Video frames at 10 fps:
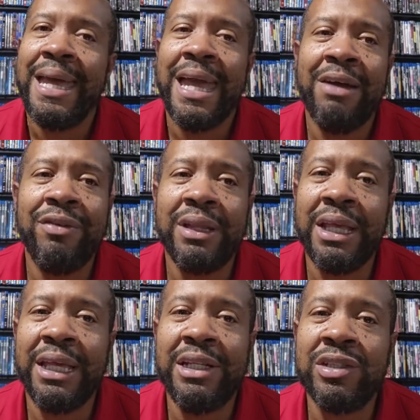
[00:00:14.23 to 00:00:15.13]

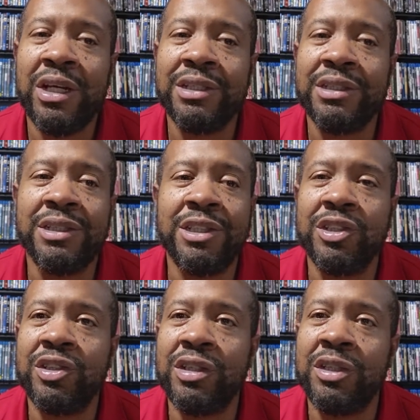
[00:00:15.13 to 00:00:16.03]
everything he touched
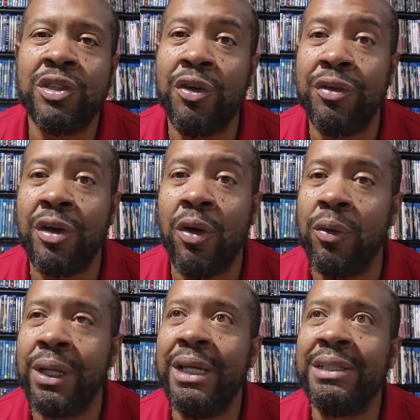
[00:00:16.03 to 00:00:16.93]
just turned to
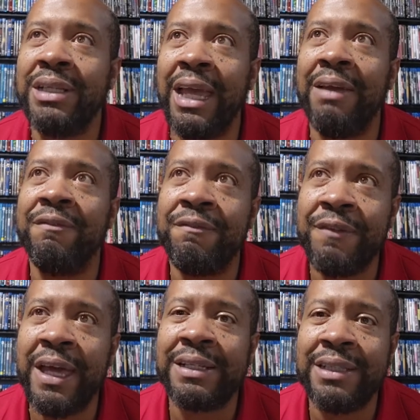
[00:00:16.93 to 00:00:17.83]
gold. He's a
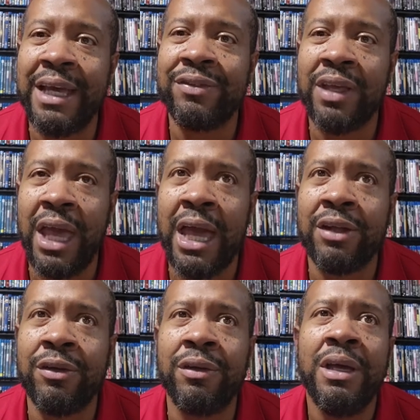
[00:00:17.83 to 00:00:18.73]
fantastic
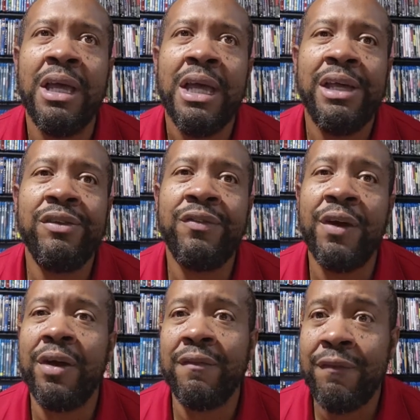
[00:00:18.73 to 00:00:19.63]
actor. He's
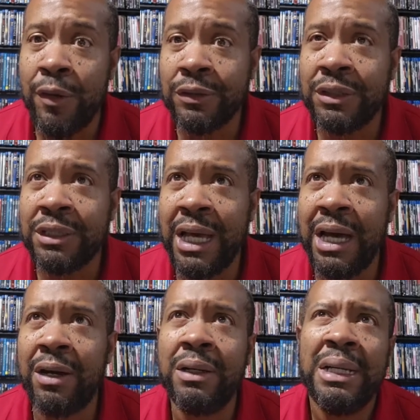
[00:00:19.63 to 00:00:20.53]
very
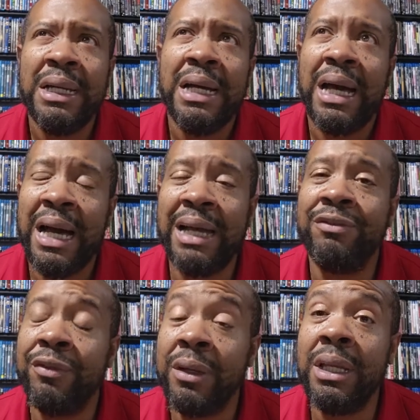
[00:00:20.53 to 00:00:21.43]
versatile. I
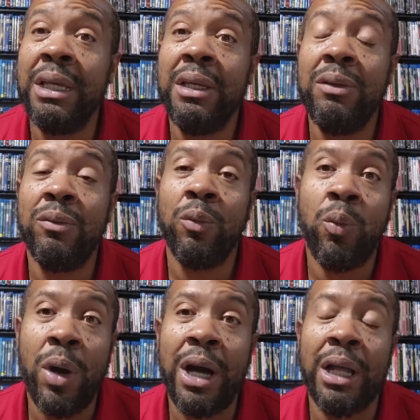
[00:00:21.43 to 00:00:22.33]
really
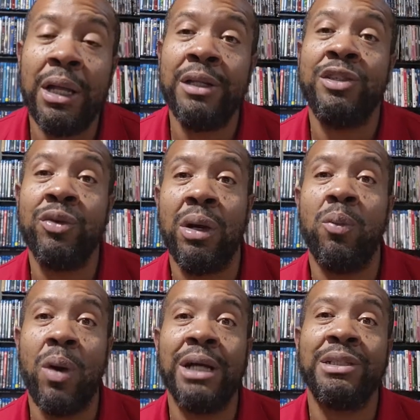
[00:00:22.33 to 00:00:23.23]
wa uh, enjoy
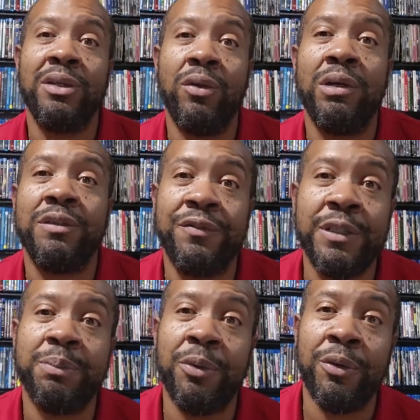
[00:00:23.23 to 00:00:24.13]
watching Laurence
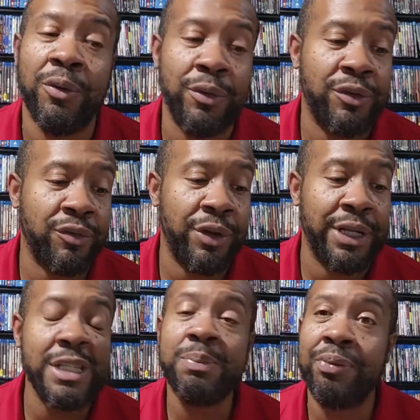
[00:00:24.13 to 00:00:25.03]
Fishburne on the screen.
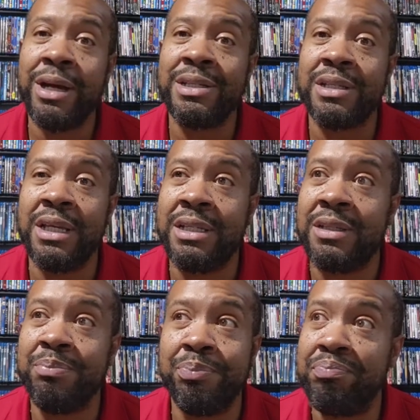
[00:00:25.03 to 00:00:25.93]
His presence
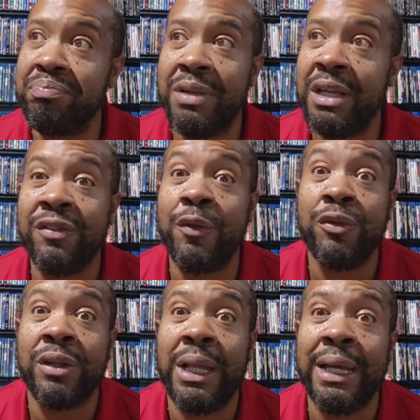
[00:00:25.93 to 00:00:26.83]
is, is
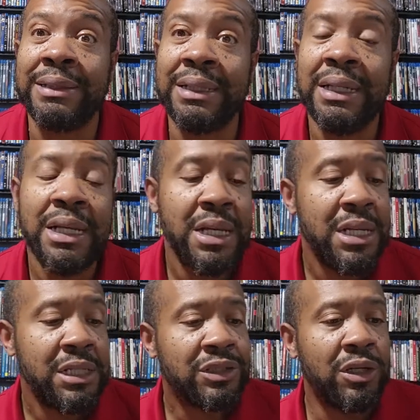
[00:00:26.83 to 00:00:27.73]
first class.
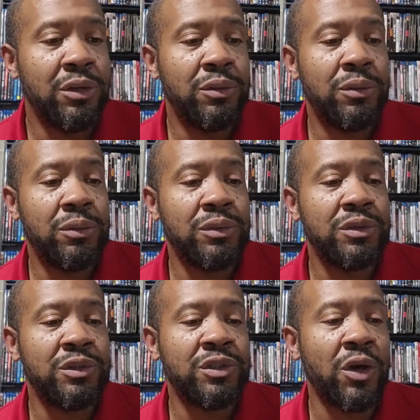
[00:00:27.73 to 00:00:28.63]
So
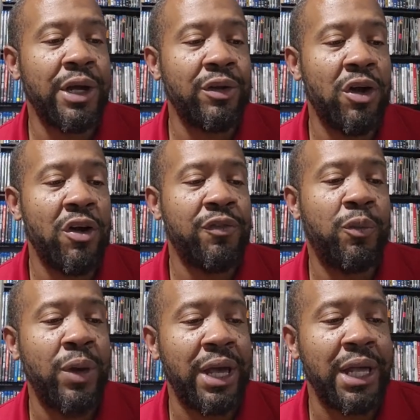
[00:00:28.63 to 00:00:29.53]
starting off
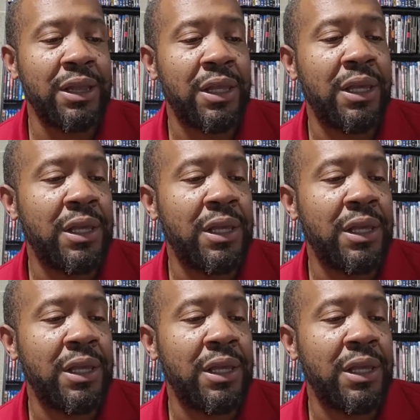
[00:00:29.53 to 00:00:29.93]
with